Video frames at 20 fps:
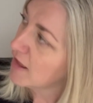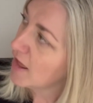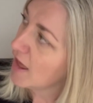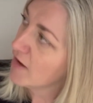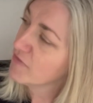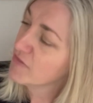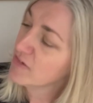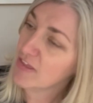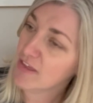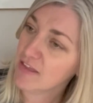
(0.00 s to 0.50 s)

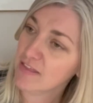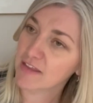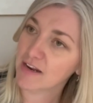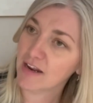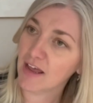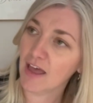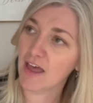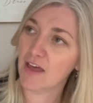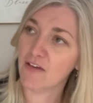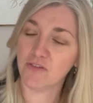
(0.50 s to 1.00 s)
everything that
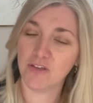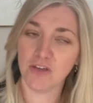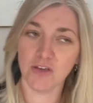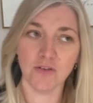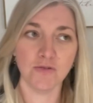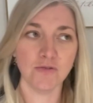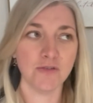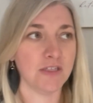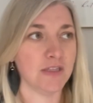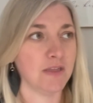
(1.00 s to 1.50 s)
I have
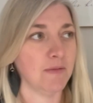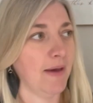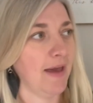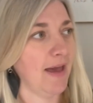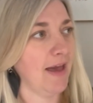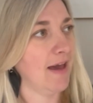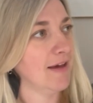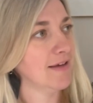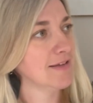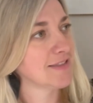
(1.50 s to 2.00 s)
used in the
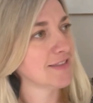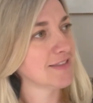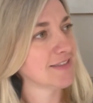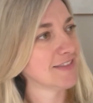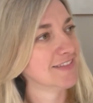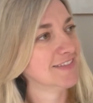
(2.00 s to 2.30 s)
past.